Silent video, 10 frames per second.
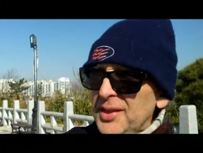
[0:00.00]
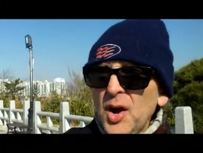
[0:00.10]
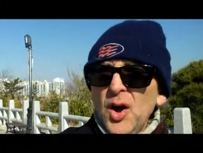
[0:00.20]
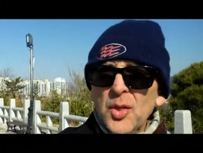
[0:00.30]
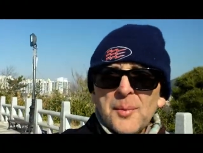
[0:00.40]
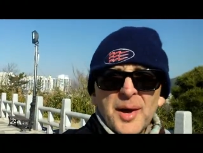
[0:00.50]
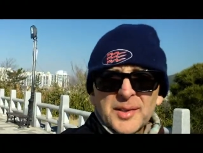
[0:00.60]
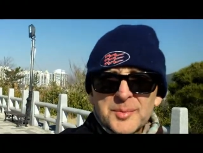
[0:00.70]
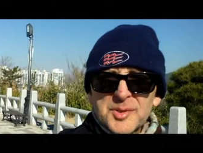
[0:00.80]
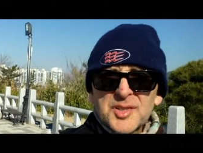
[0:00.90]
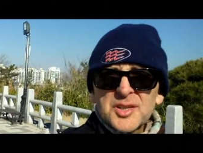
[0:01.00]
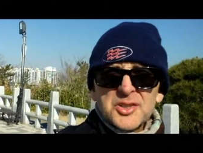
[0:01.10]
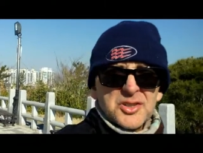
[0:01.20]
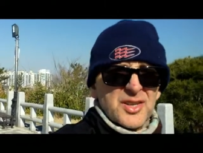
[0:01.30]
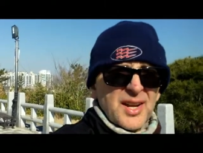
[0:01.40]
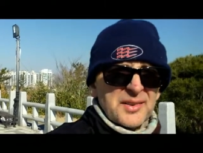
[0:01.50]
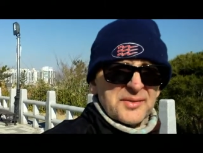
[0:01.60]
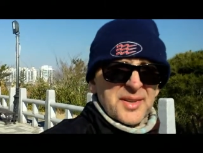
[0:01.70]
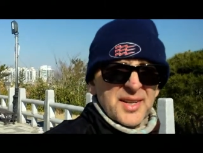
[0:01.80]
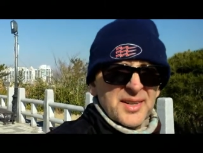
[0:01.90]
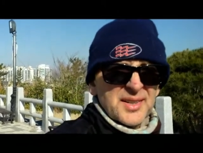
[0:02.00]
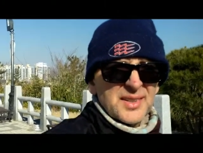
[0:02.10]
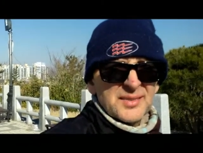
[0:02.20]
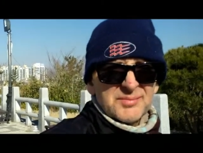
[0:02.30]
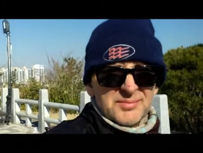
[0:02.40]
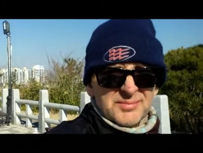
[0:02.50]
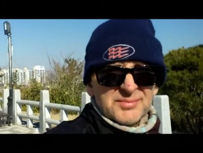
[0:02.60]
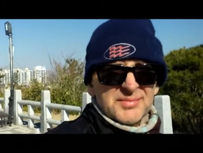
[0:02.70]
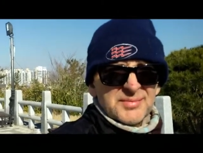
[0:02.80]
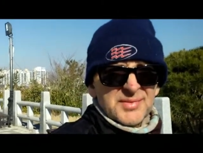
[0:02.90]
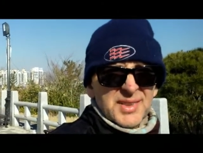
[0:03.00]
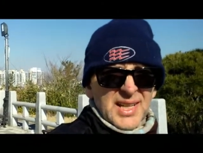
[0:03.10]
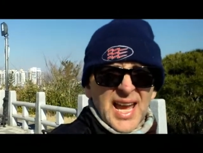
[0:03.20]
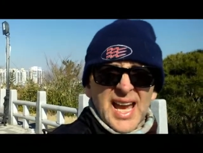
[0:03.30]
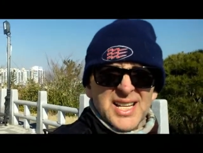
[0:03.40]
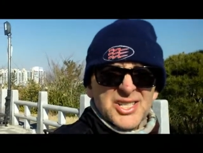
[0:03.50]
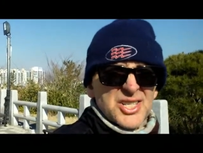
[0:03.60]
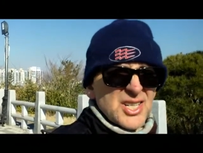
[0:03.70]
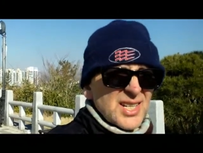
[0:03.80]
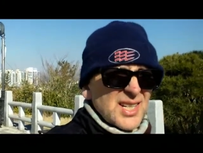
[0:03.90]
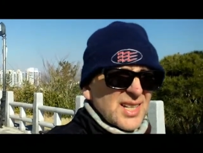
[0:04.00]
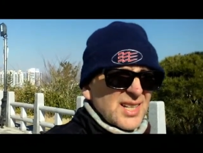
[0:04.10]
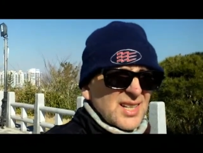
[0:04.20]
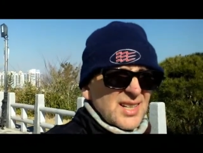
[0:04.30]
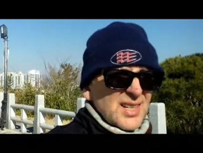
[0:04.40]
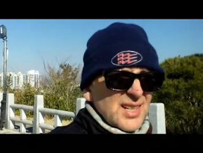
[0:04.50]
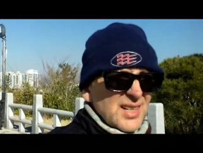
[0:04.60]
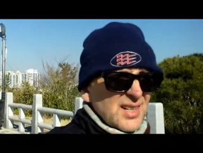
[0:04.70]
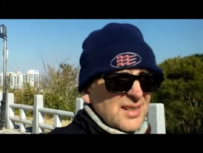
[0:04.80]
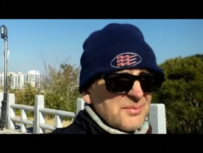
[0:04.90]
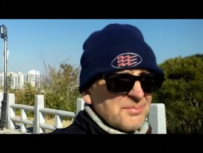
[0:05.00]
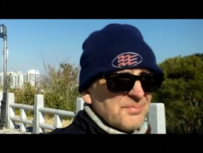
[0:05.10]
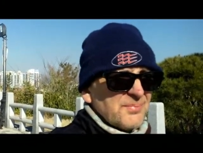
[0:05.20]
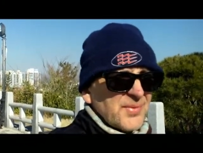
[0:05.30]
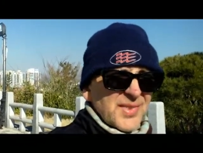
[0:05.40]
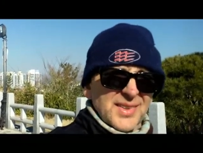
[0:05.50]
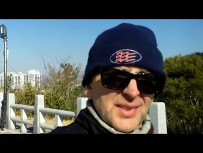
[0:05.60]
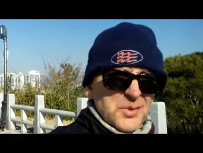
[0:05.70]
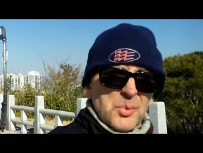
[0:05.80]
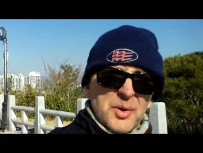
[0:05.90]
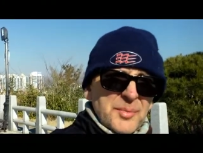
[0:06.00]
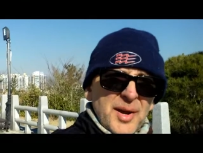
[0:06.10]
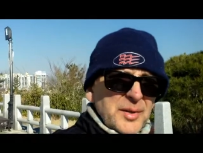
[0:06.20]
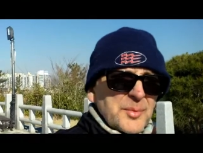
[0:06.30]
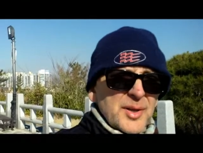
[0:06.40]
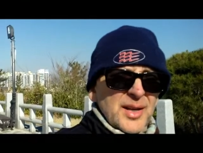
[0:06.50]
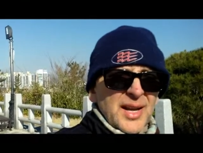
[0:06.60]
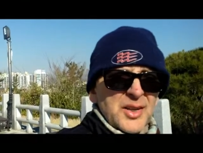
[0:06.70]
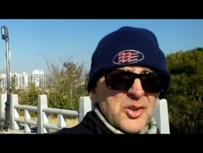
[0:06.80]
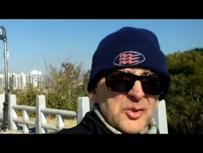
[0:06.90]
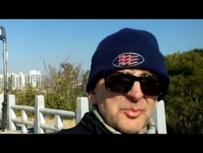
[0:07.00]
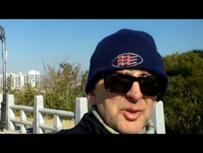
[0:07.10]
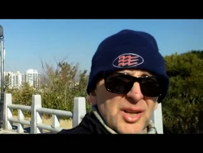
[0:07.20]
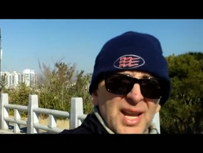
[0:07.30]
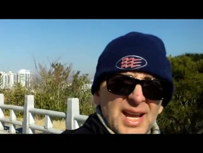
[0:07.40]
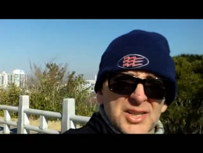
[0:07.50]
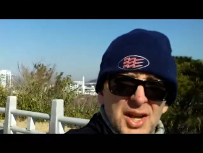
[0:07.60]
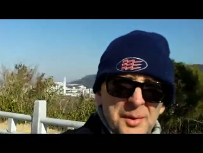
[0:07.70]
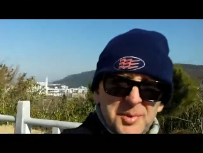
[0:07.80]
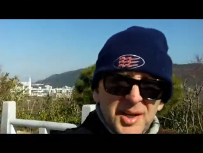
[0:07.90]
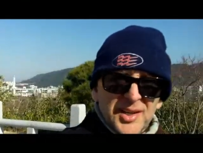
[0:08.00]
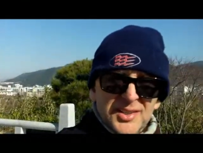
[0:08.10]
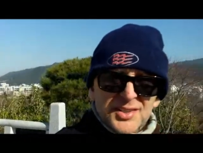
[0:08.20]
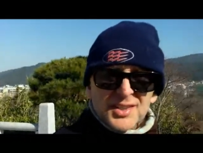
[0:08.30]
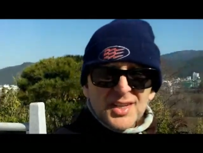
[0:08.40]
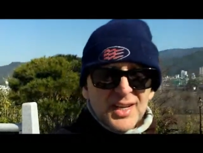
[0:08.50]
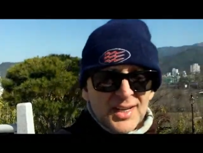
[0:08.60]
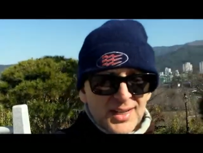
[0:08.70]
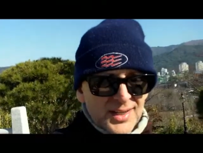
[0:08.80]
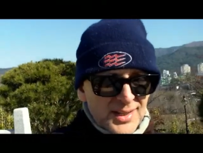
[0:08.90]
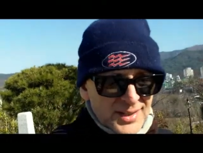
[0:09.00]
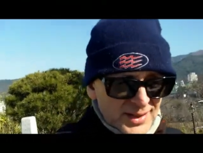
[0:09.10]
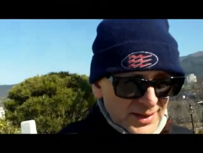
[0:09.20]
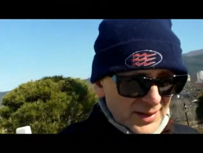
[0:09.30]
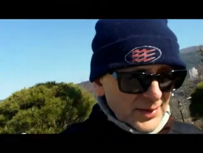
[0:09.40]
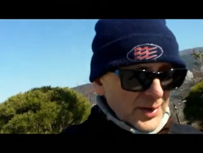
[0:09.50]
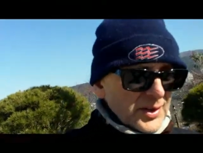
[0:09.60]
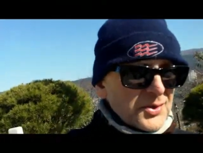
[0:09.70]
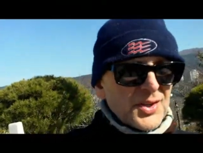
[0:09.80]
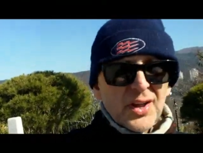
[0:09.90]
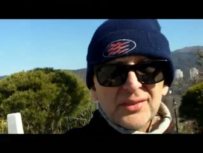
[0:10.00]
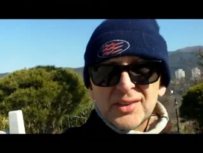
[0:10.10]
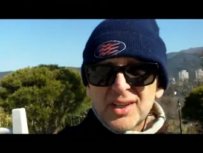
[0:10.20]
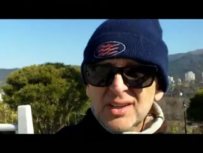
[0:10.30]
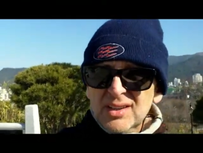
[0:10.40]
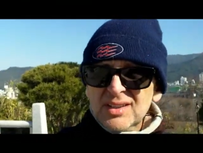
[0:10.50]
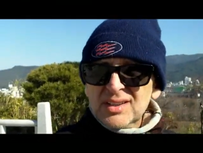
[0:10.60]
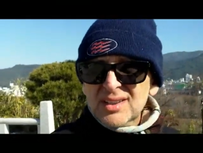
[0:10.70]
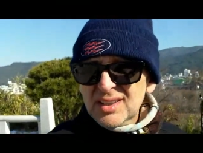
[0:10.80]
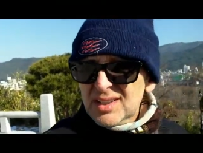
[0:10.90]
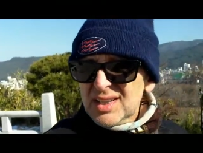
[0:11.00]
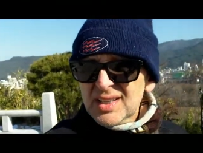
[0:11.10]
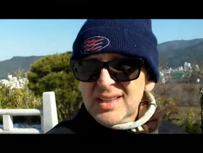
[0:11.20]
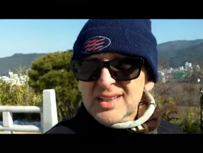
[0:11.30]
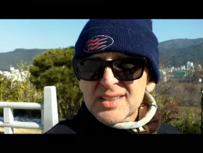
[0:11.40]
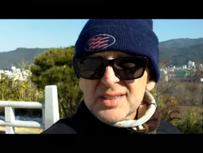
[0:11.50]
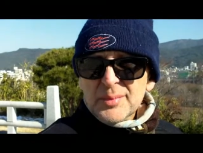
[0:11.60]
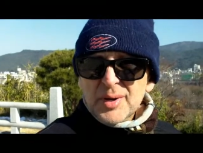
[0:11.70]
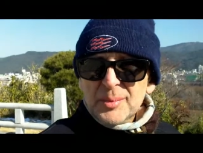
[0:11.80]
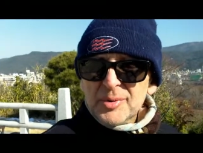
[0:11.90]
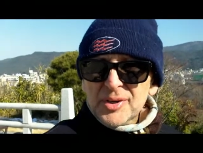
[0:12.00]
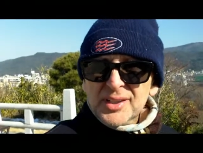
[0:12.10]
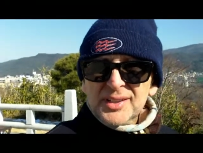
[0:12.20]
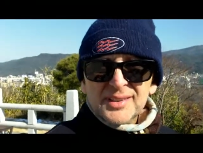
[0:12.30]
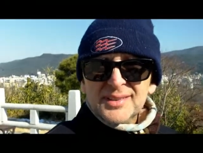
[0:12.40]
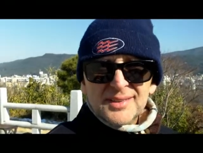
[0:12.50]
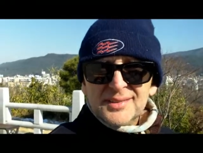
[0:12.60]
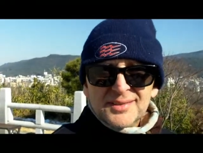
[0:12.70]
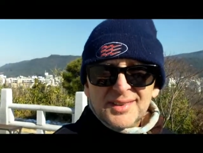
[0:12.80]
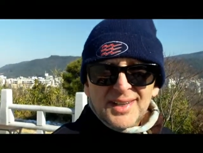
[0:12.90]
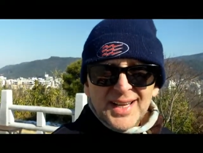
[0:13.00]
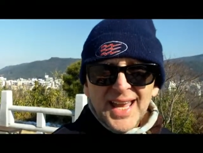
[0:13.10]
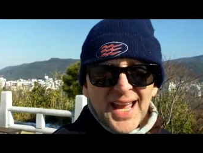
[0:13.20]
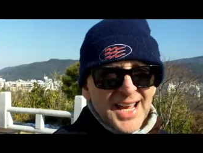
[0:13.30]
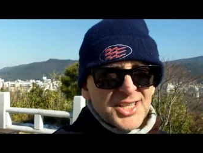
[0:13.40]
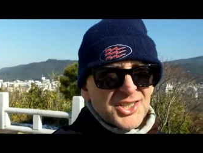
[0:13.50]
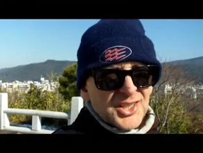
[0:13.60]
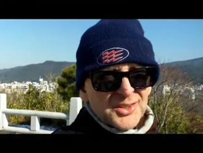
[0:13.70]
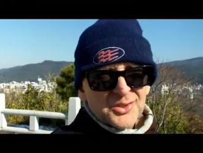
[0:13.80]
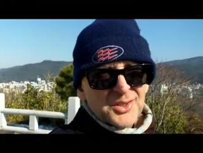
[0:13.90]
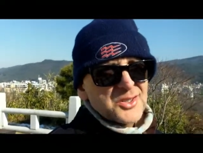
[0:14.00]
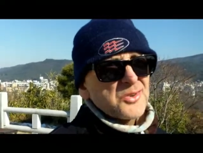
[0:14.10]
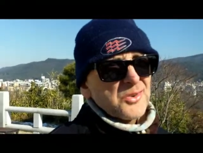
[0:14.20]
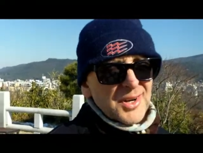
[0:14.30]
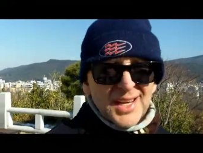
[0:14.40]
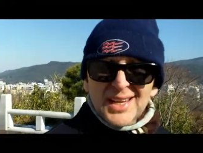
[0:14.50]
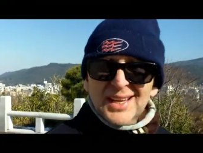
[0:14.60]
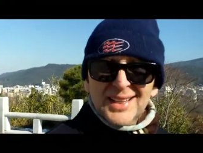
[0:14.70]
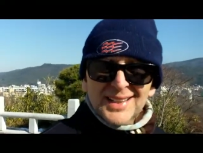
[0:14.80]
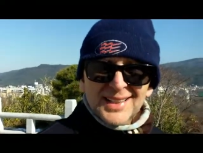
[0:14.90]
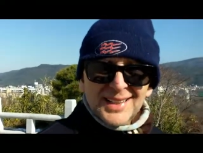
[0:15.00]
I think all the monuments here should have a cache. Um, there's one monument I couldn't put a cache at because, well, you saw the video. Somebody put a cache under a tree